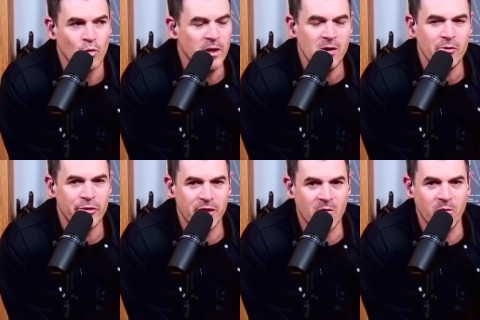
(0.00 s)
We don't
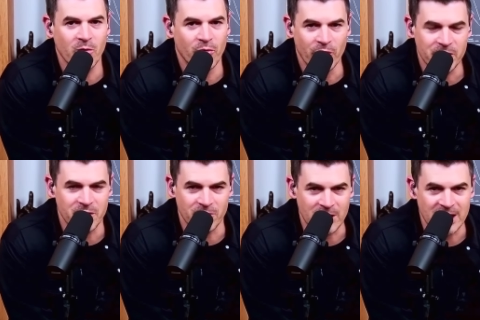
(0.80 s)
think we're
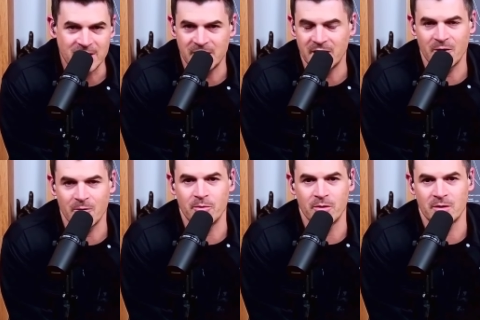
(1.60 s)
worth a ride to the
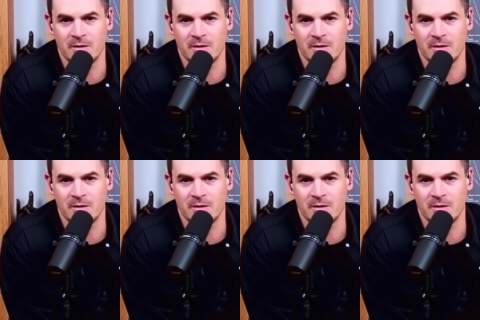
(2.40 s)
airport.